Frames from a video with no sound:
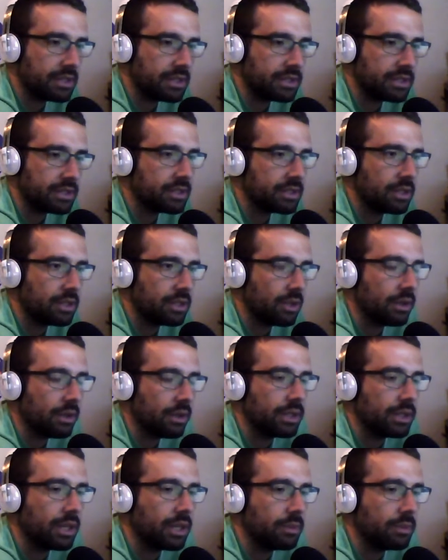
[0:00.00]
that's the No
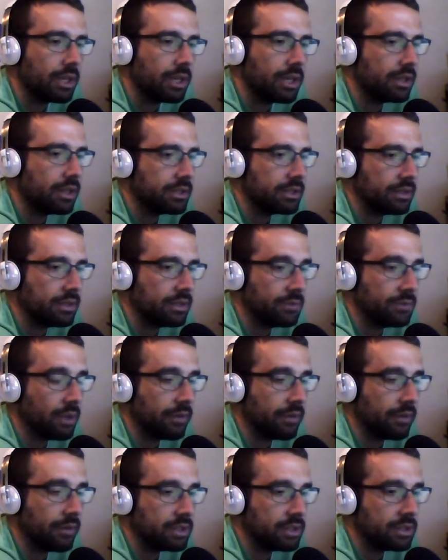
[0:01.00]
Laying Up guys. And if you
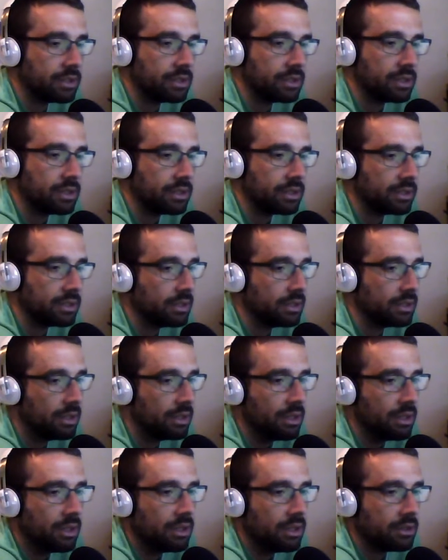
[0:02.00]
haven't listened to the
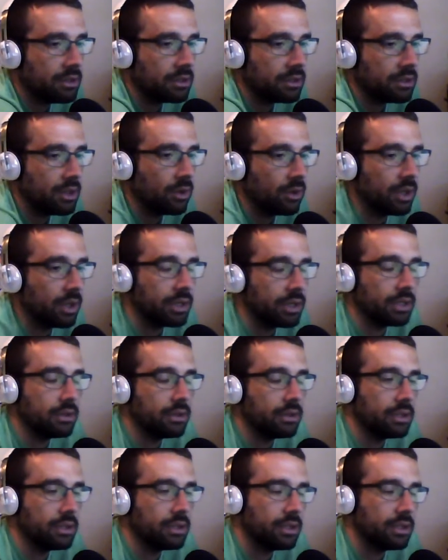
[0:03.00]
No Laying,
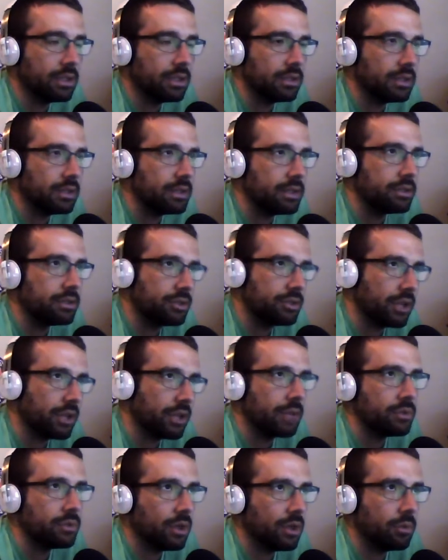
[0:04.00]
it's the
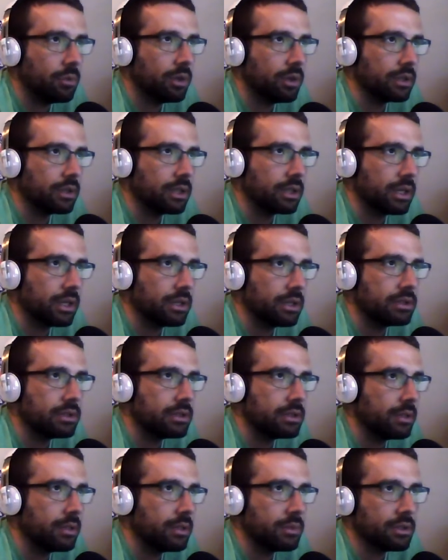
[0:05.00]
Trap Draw podcast.
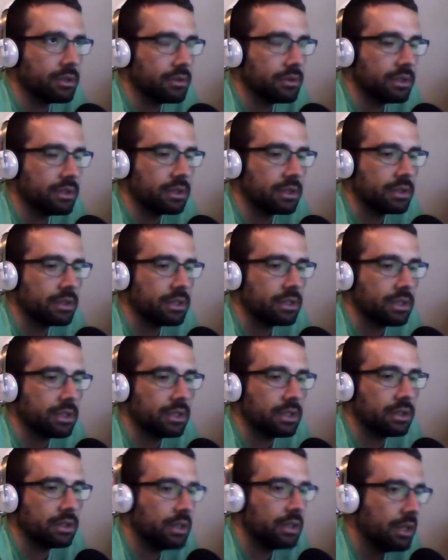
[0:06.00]
It's episode
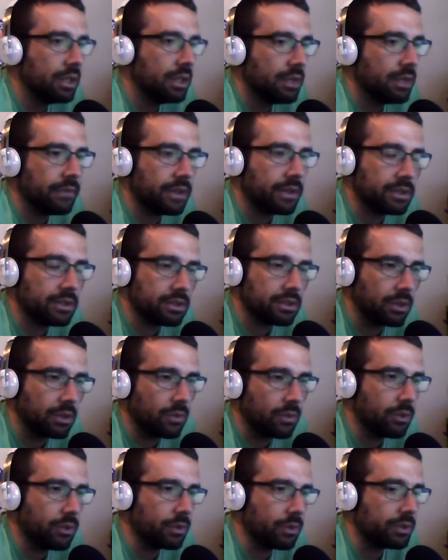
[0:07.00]
16. They just go
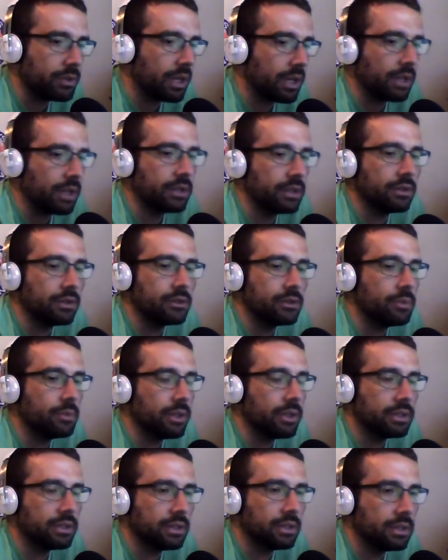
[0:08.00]
through Tiger's
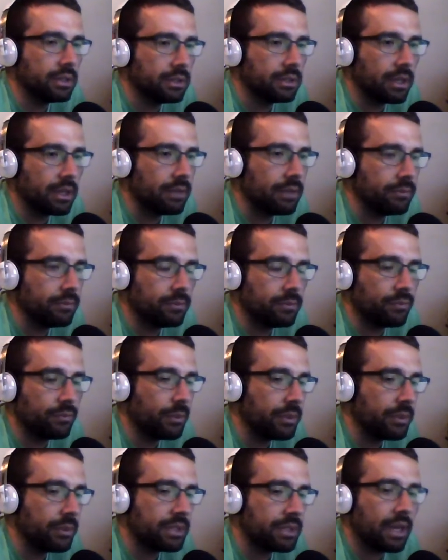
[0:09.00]
basically
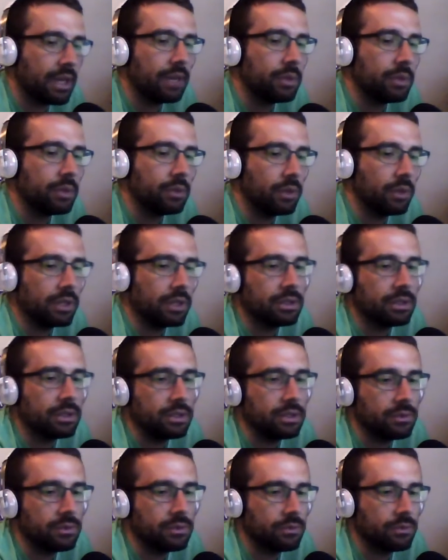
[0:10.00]
from the time he wrecked
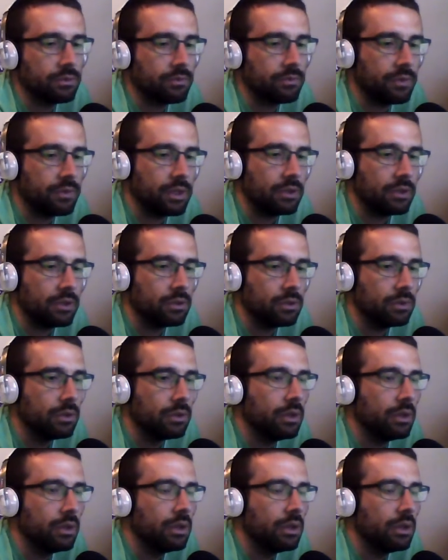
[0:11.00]
his vehicle